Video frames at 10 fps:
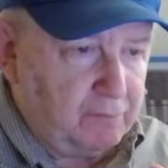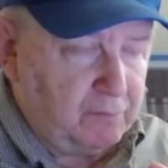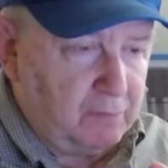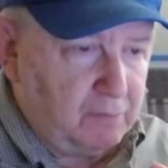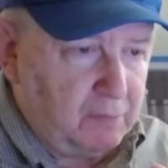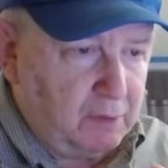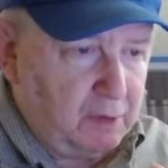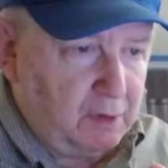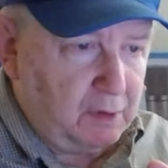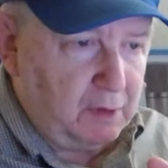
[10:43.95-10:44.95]

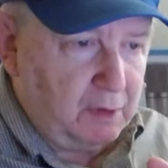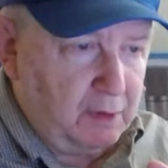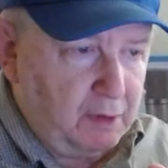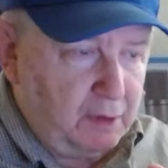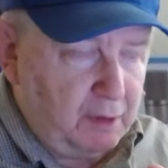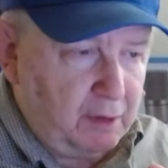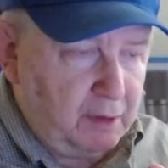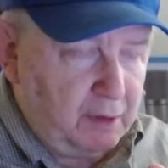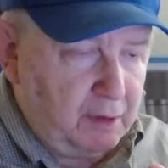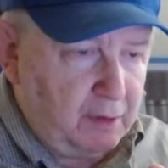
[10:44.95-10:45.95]

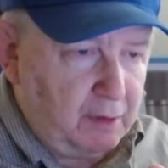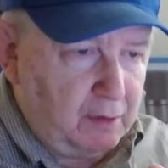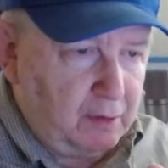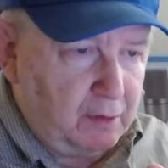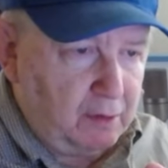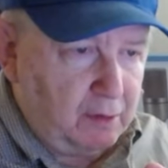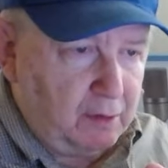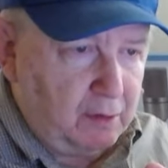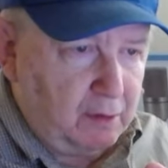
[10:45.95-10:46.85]
No one is speaking in this clip.